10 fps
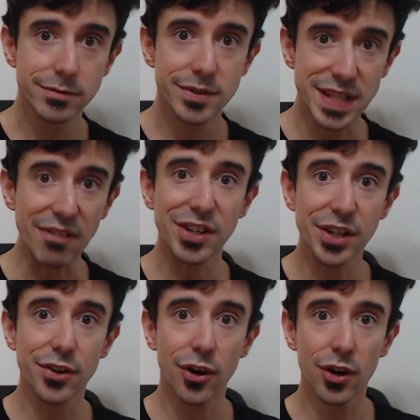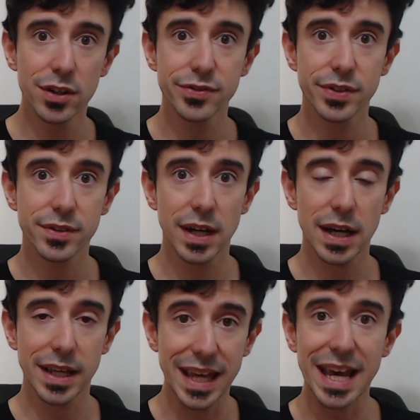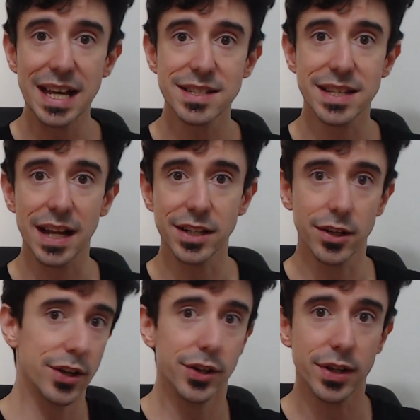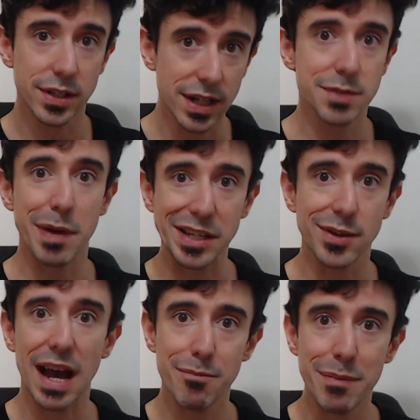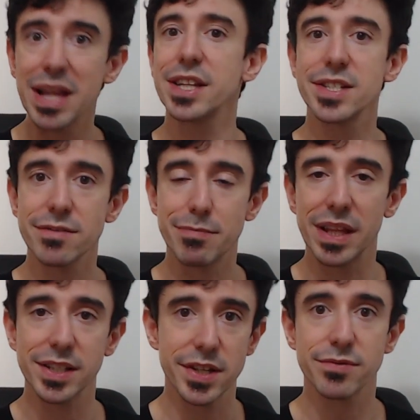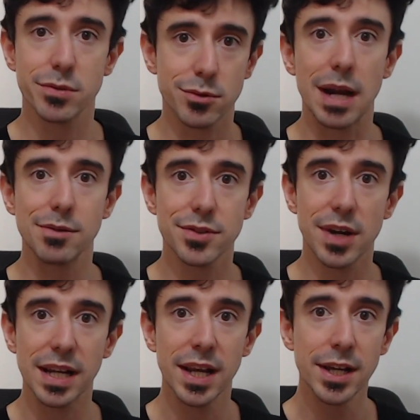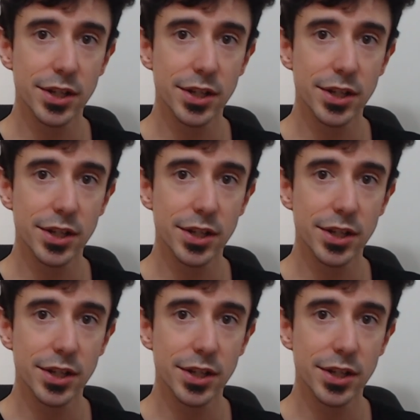7-year-old kids that you can expect to have millions of subscribers, right?